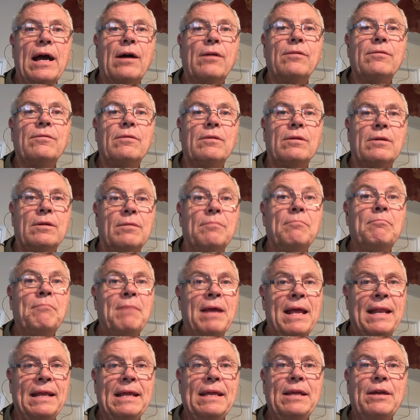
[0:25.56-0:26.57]
out
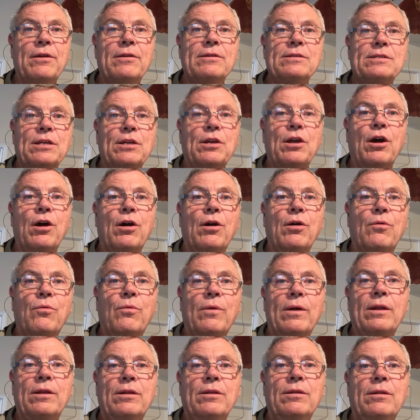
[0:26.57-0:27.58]
many years ago
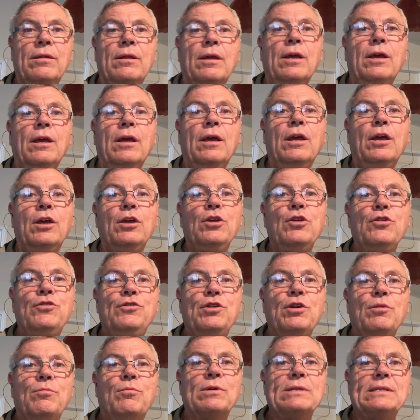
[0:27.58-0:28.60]
when
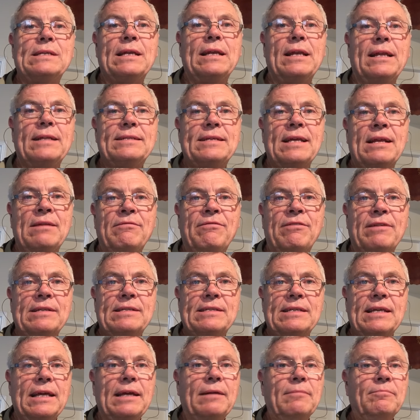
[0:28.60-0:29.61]
YouTube was in its
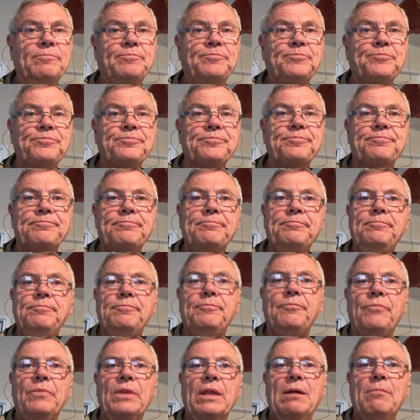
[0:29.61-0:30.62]
infancy,
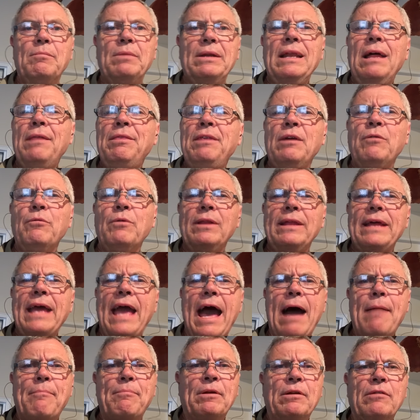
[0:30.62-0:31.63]
but nothing really
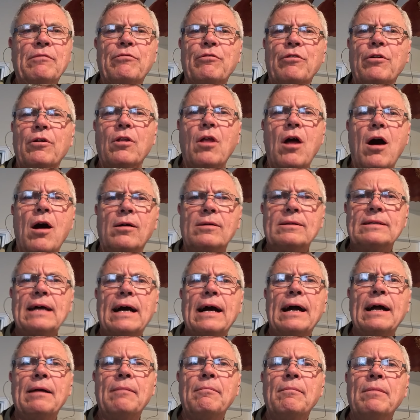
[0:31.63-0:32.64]
happened for a long
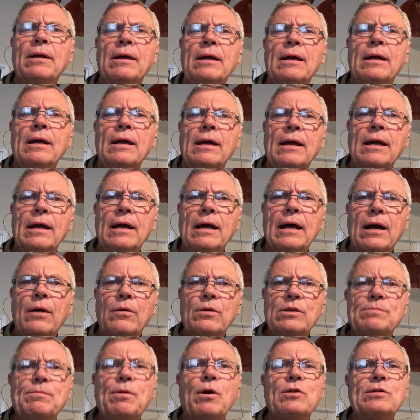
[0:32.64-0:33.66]
time.
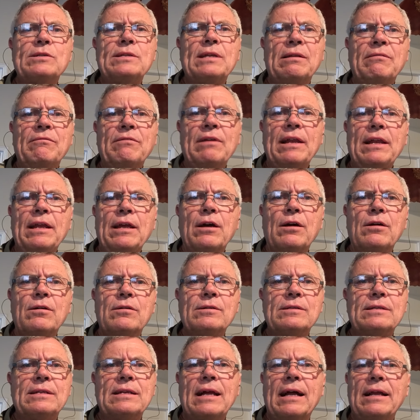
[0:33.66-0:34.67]
I was posting
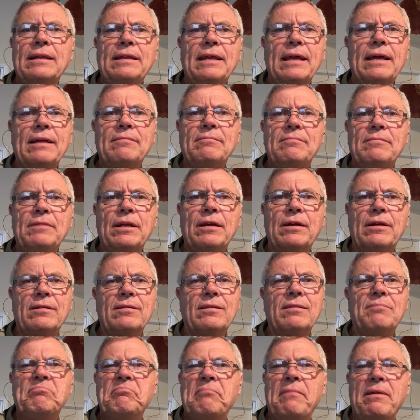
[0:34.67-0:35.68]
videos and I'd get, you
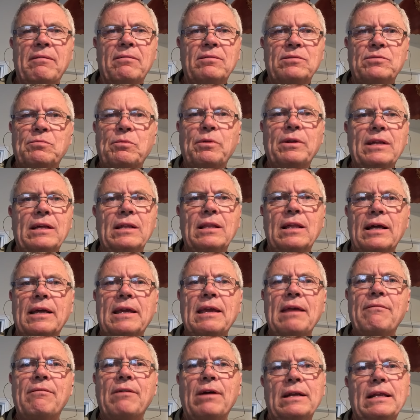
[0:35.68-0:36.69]
know, I was really
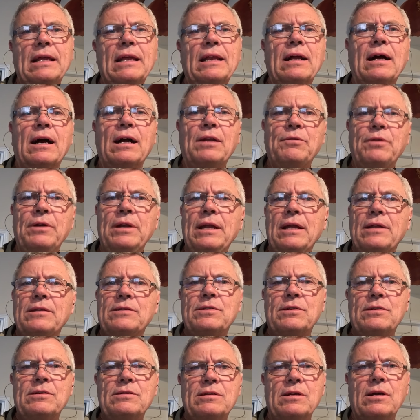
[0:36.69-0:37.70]
lucky if I'd get 100
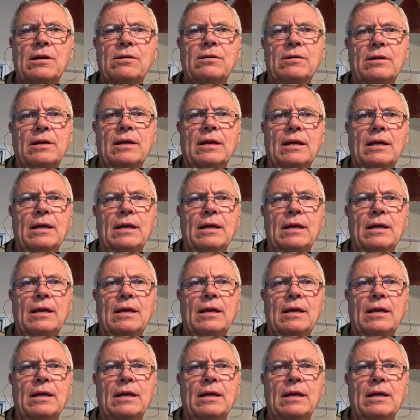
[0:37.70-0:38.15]
hits or so.